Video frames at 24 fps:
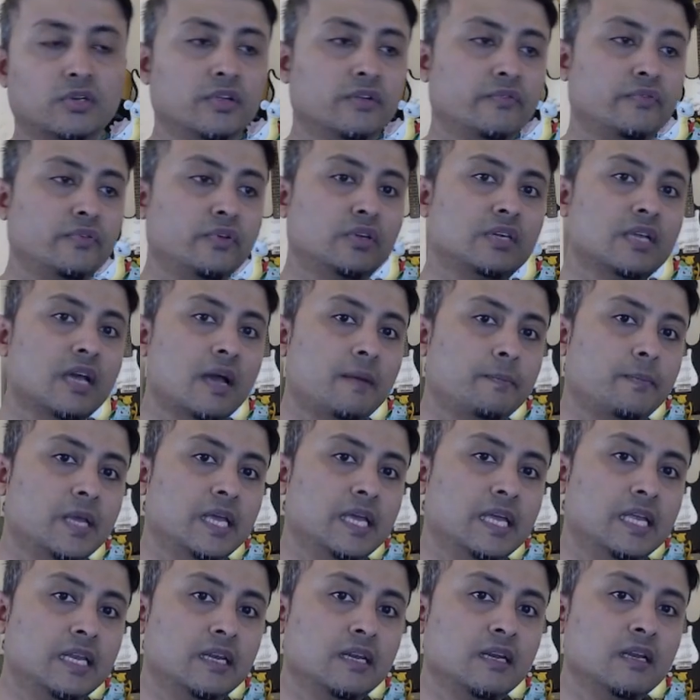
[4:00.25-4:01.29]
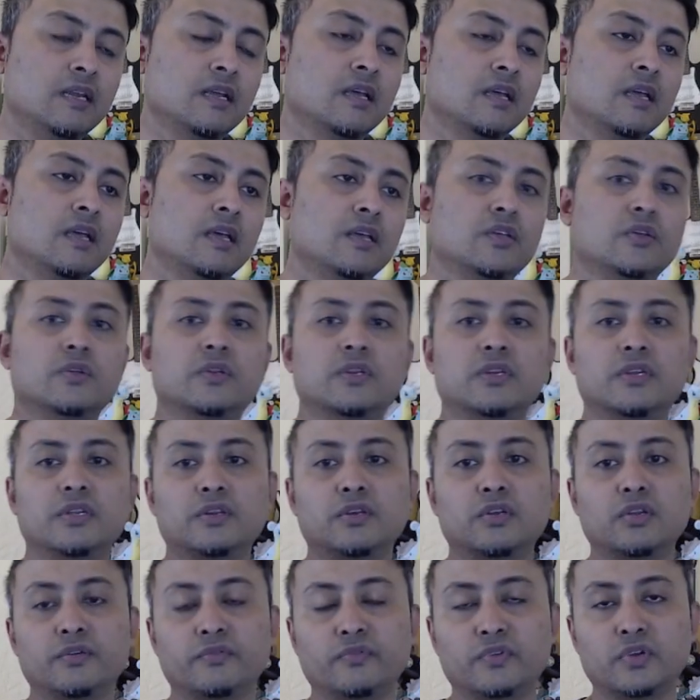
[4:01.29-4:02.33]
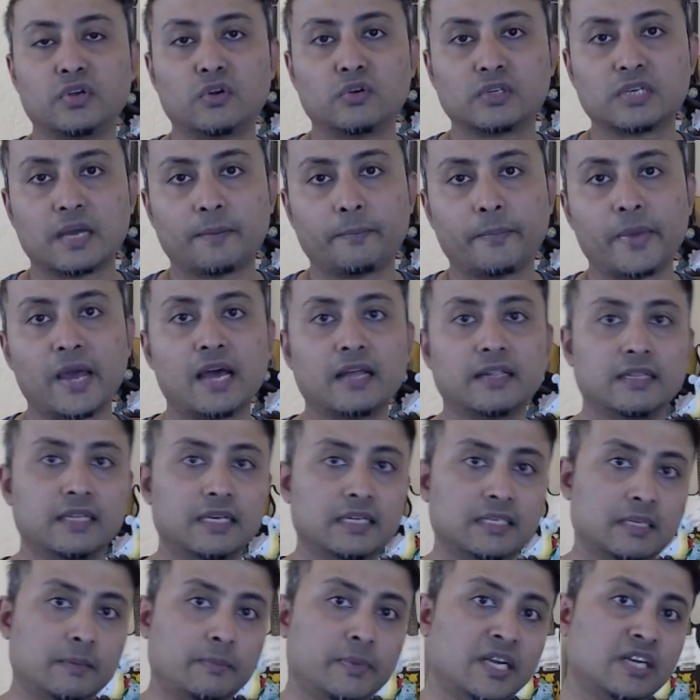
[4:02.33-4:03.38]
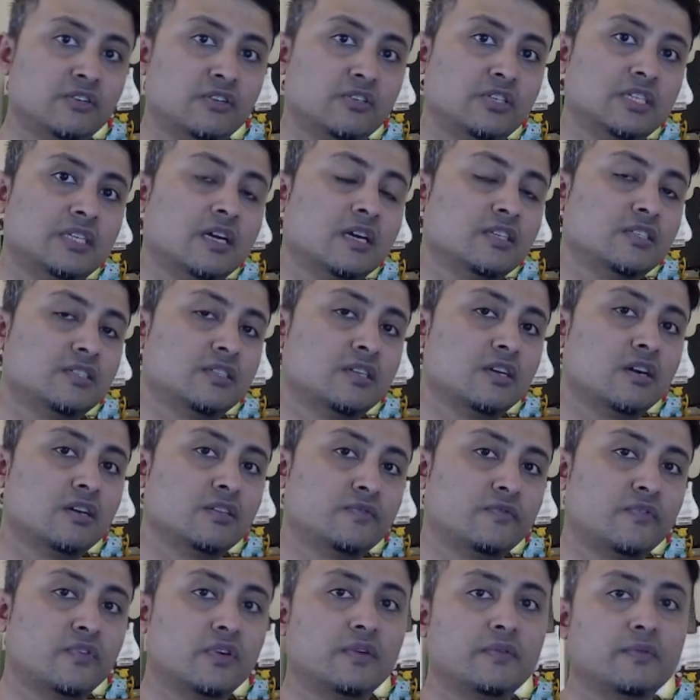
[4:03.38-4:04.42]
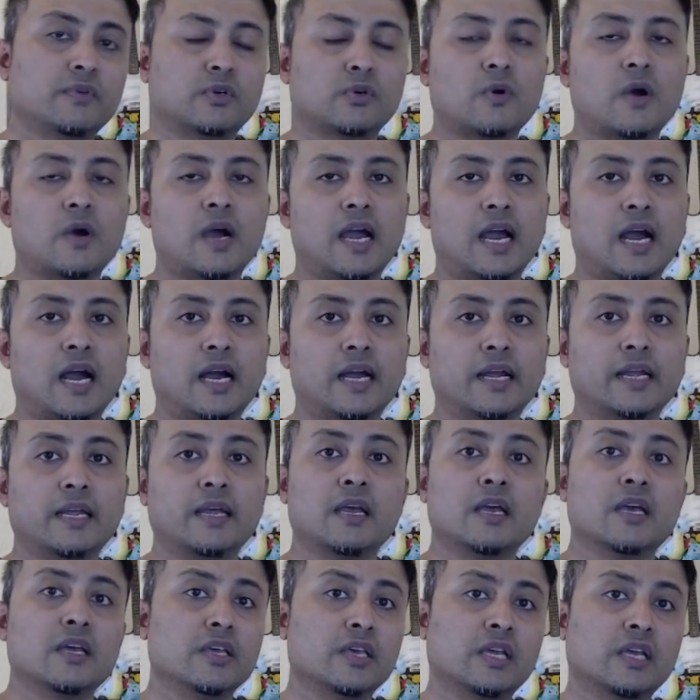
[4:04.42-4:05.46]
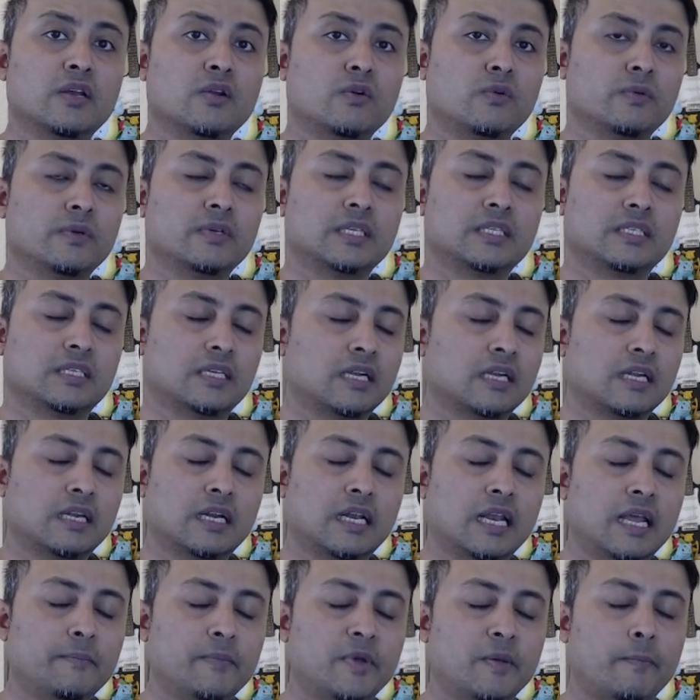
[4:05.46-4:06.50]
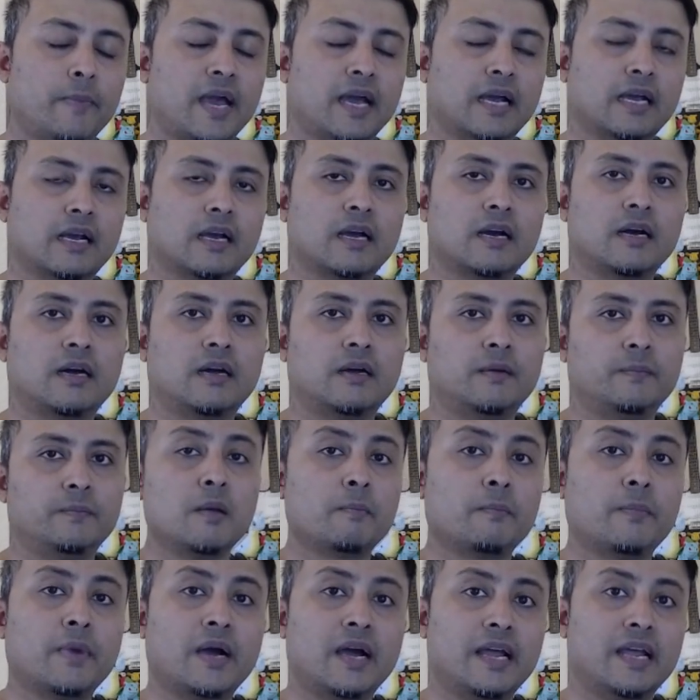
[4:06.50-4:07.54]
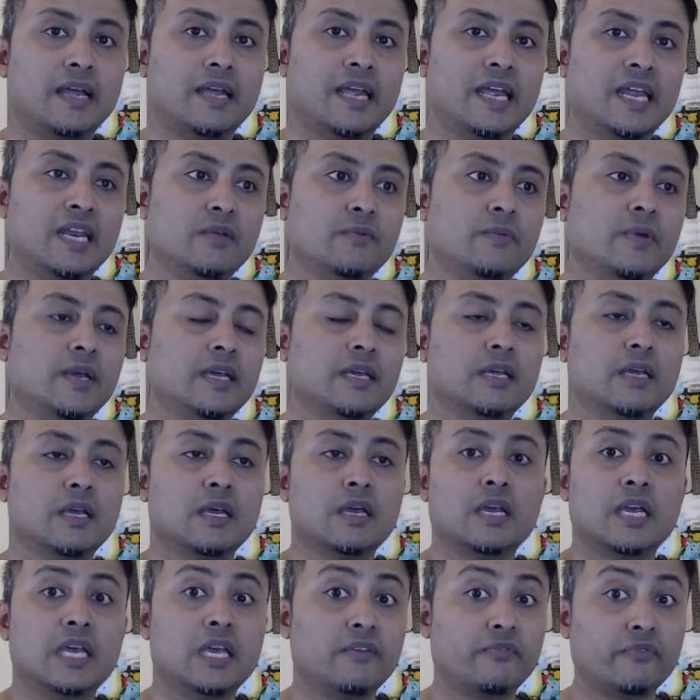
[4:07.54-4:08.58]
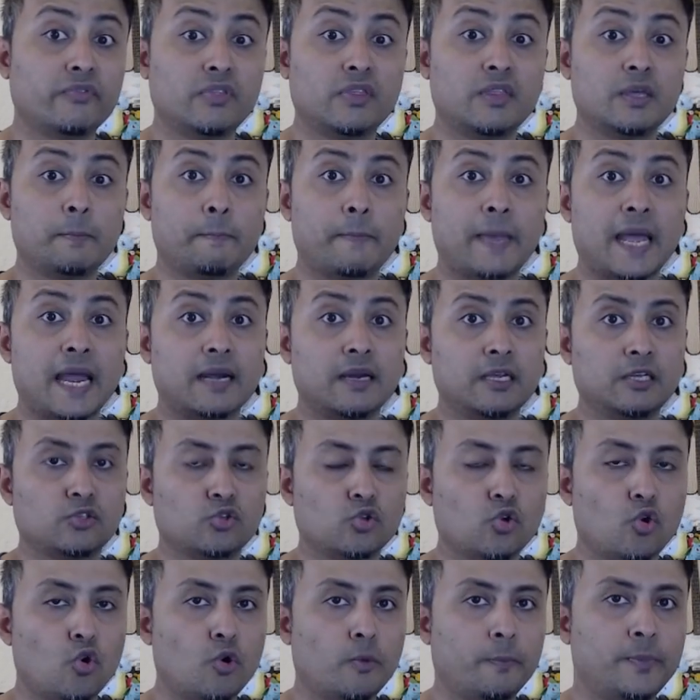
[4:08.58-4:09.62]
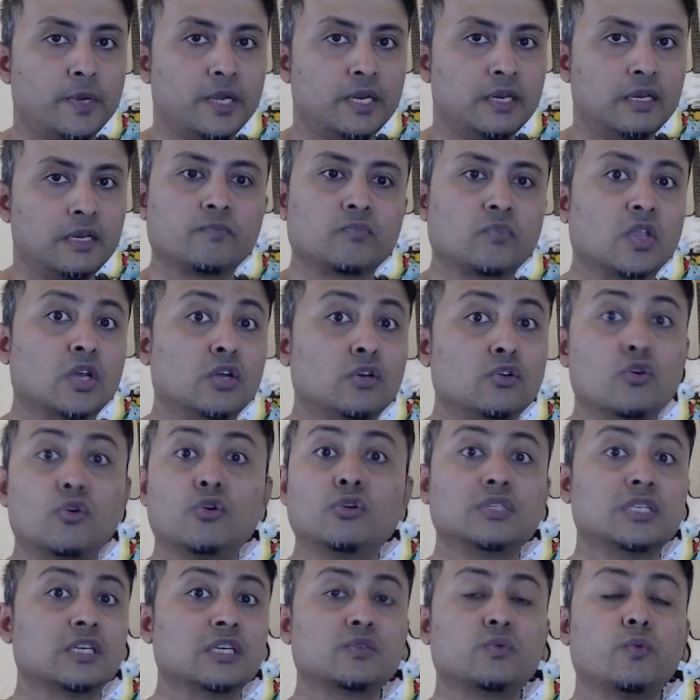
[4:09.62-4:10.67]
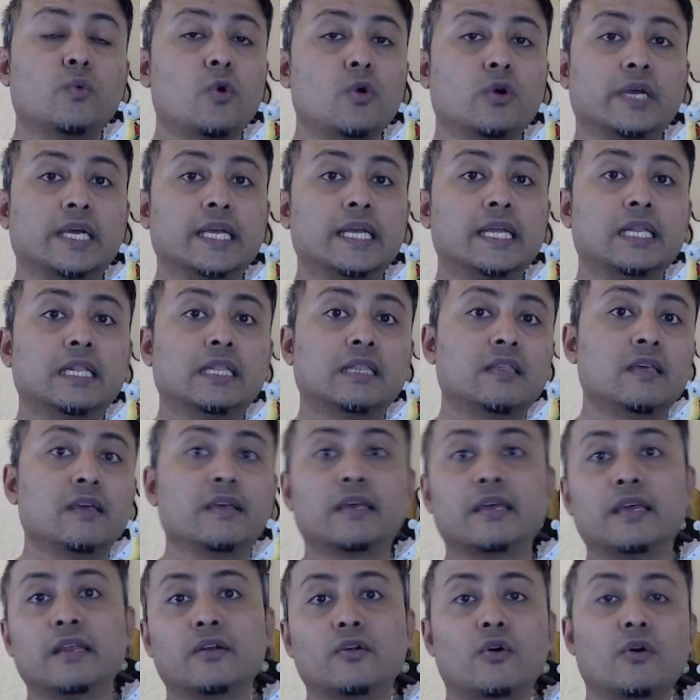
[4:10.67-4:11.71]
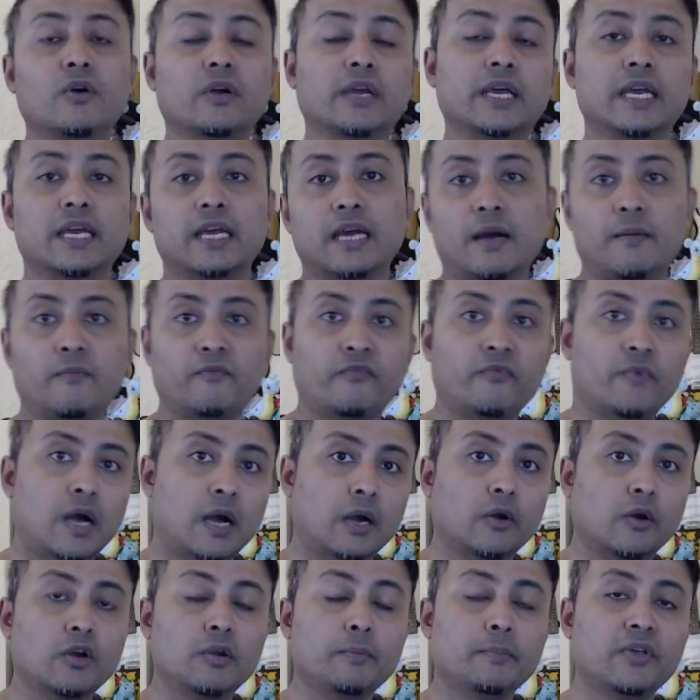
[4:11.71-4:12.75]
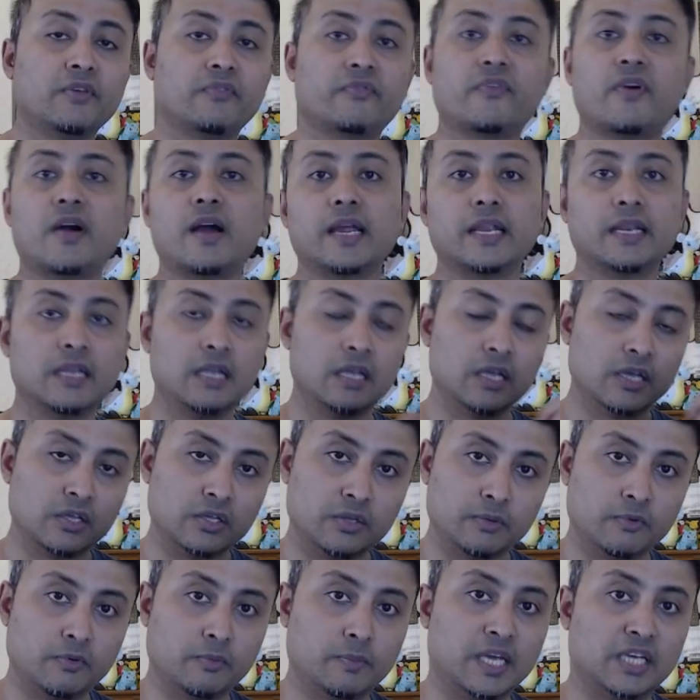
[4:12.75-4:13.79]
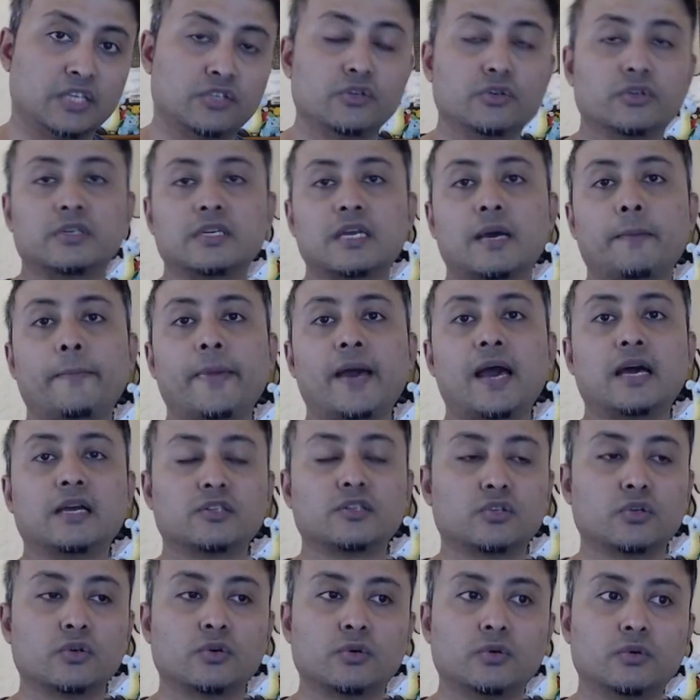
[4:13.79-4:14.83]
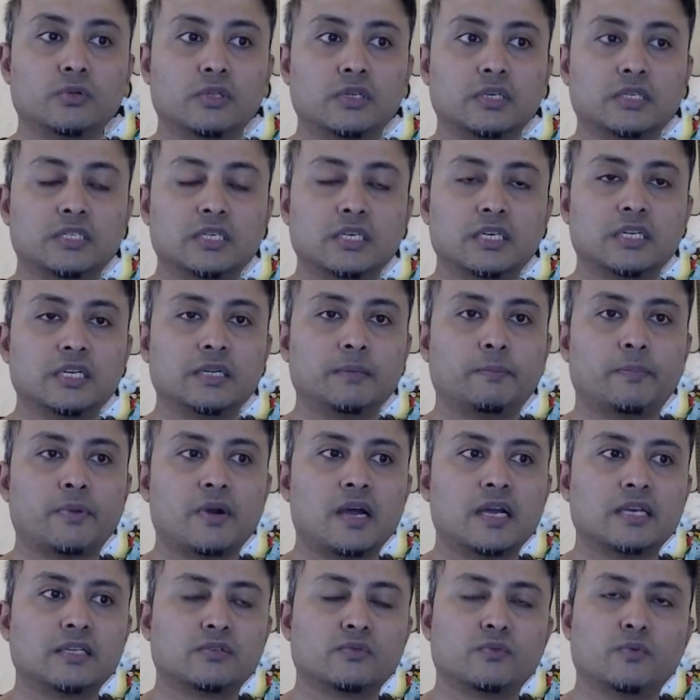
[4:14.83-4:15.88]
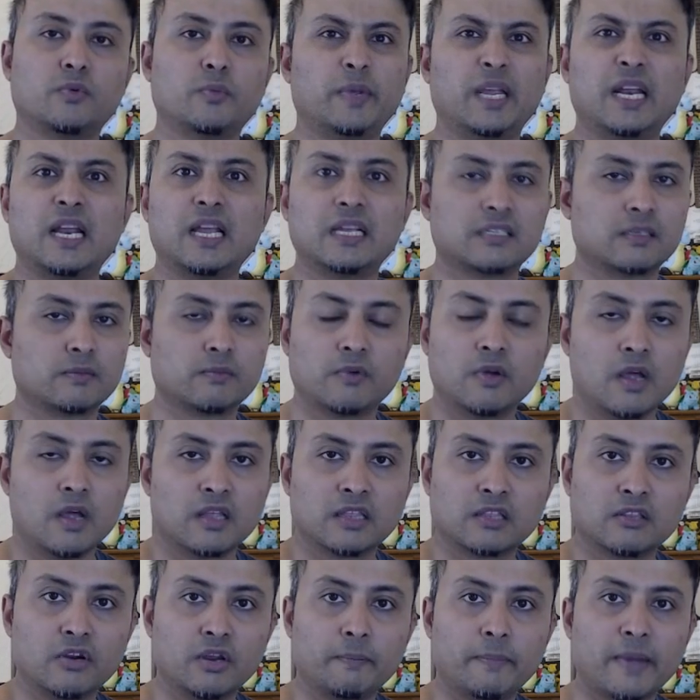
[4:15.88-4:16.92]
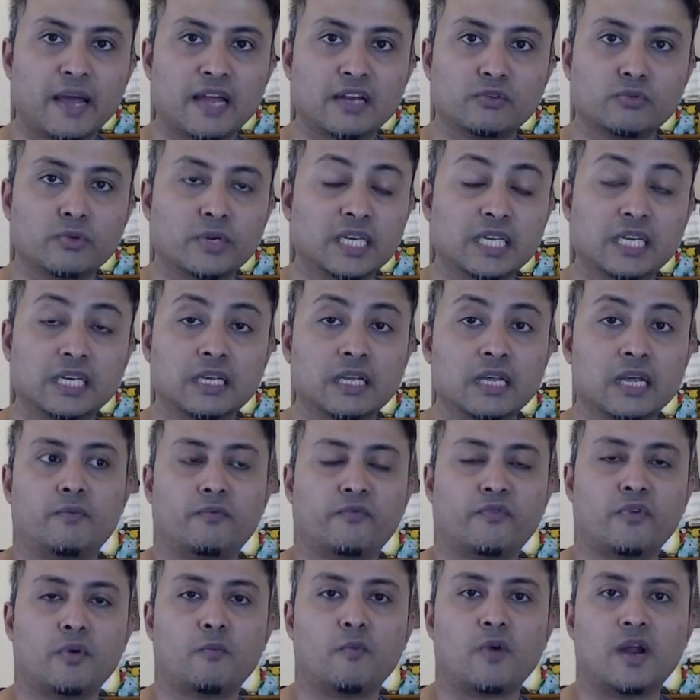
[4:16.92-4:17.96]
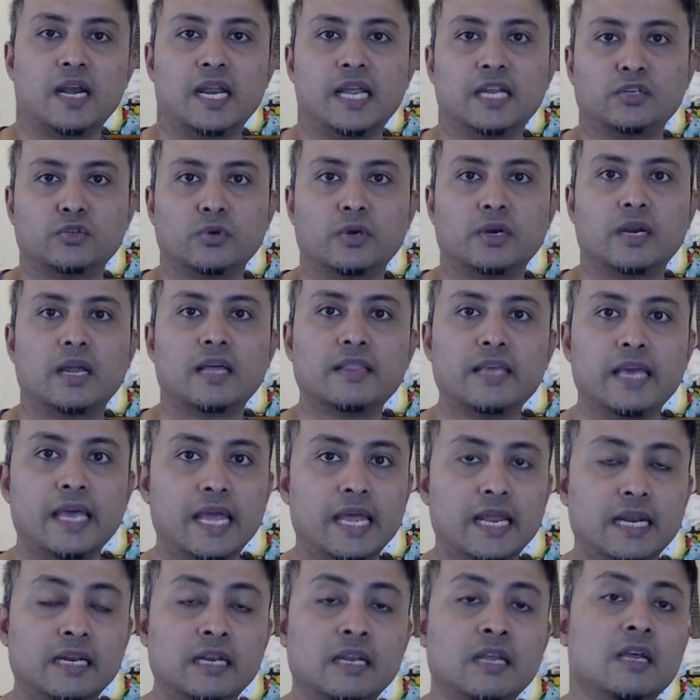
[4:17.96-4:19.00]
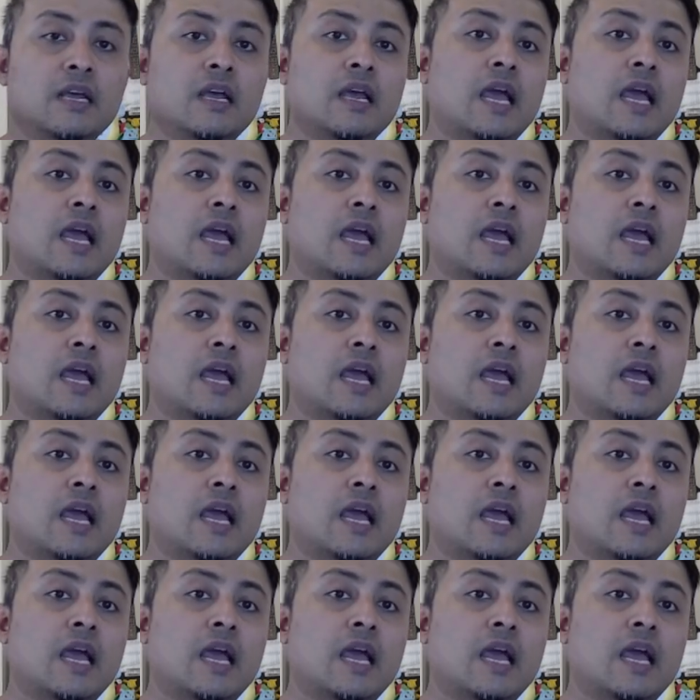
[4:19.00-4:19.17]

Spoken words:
If you tap in, if you don't tap out, there's a penalty charge for it, quite high. You can always claim it back. But anyway, if the barrier is open, don't just walk in thinking, okay, I'm going to be fine. You make sure you tap out, so the journey price will be less, £3.20 from one end to another end.